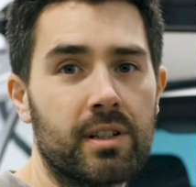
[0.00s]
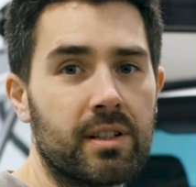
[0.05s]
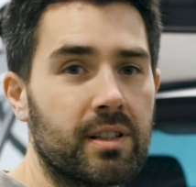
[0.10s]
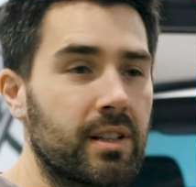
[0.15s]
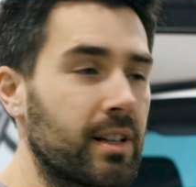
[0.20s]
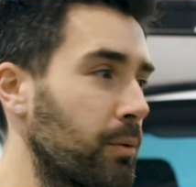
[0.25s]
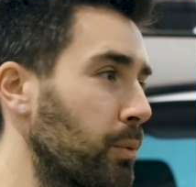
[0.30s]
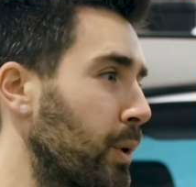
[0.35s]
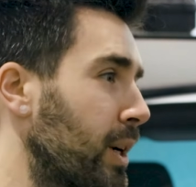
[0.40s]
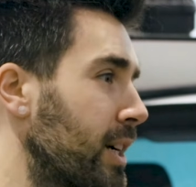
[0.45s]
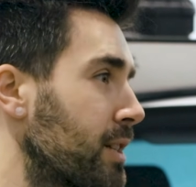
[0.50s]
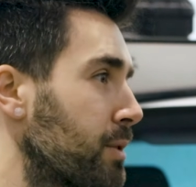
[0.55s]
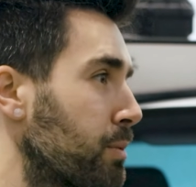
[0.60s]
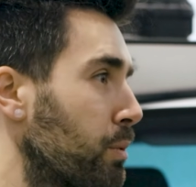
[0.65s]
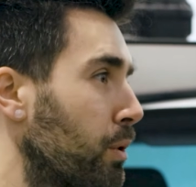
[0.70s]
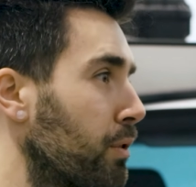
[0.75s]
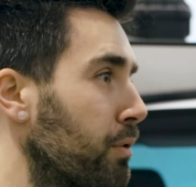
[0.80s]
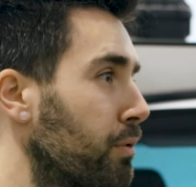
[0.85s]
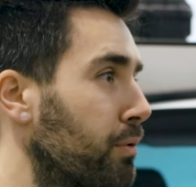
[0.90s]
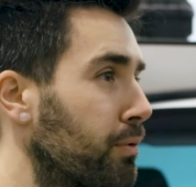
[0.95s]
this thing weighs,
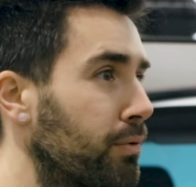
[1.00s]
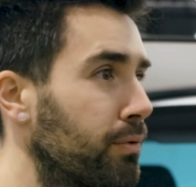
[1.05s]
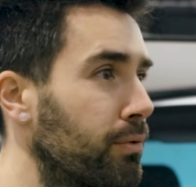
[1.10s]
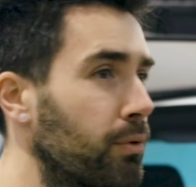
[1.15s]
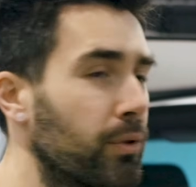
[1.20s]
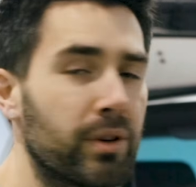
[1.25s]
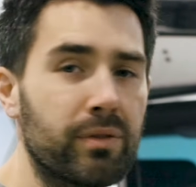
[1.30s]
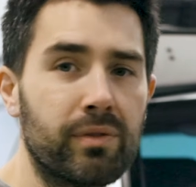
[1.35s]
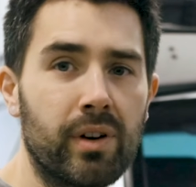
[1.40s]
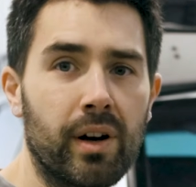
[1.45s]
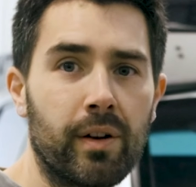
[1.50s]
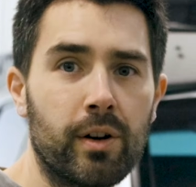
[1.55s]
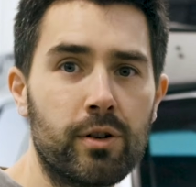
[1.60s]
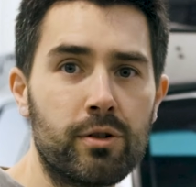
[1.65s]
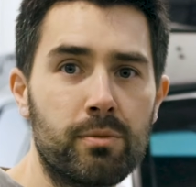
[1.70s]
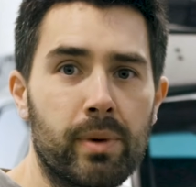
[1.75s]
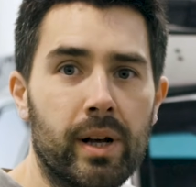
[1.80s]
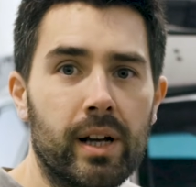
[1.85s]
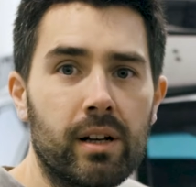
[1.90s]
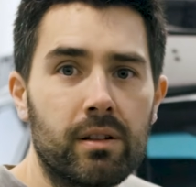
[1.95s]
what,
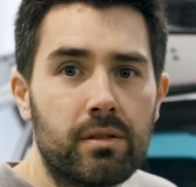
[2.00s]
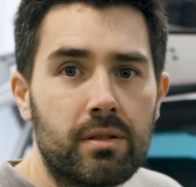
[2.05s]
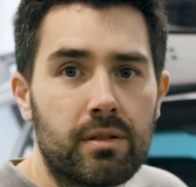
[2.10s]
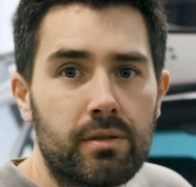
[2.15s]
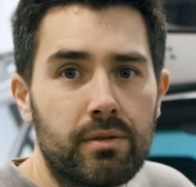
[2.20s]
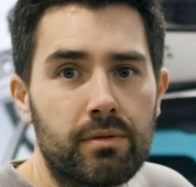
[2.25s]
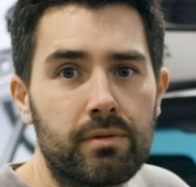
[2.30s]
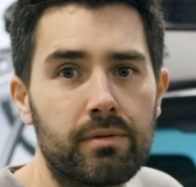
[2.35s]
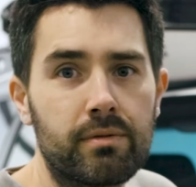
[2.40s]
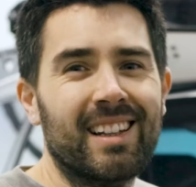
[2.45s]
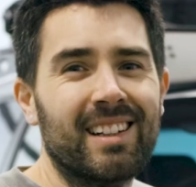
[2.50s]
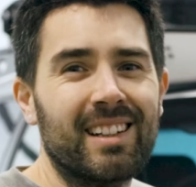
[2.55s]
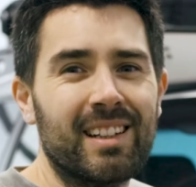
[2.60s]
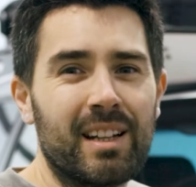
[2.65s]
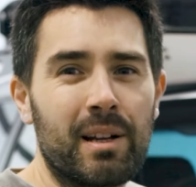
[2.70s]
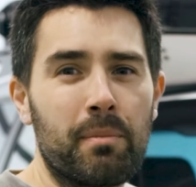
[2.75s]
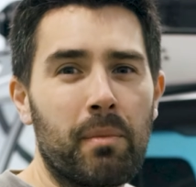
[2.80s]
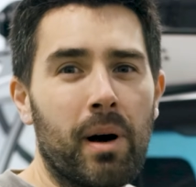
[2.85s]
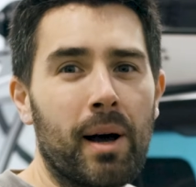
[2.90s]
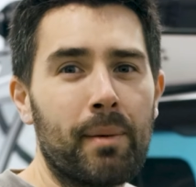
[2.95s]
4,500 pounds,
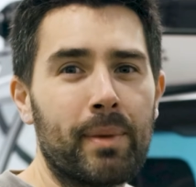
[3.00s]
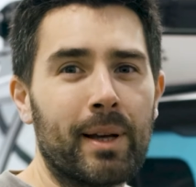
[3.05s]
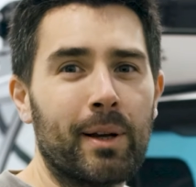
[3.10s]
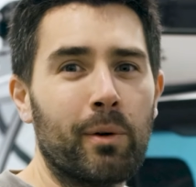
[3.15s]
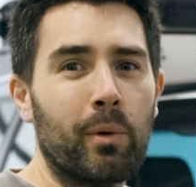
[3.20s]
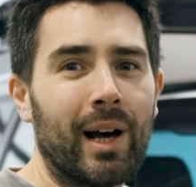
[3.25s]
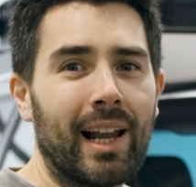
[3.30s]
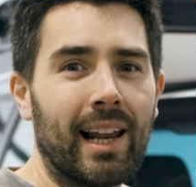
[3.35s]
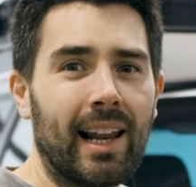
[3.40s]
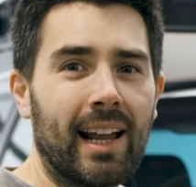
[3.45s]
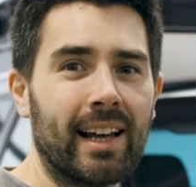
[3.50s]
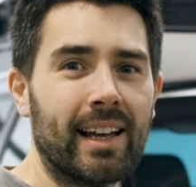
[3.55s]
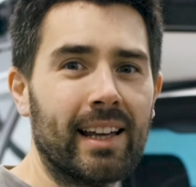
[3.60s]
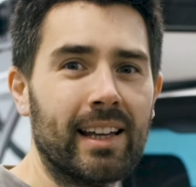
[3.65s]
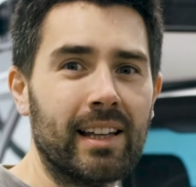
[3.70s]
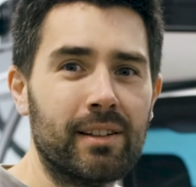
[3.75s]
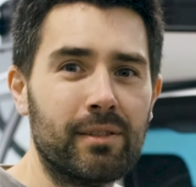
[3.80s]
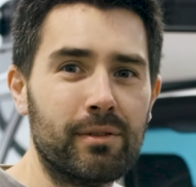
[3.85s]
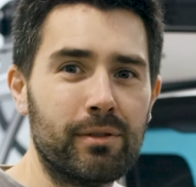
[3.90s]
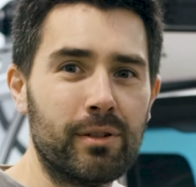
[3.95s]
and it might be quite
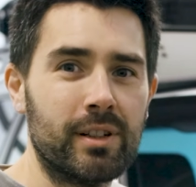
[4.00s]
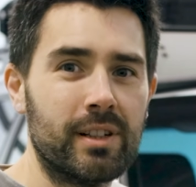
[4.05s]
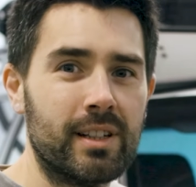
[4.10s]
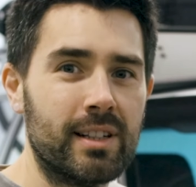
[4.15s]
laggy for a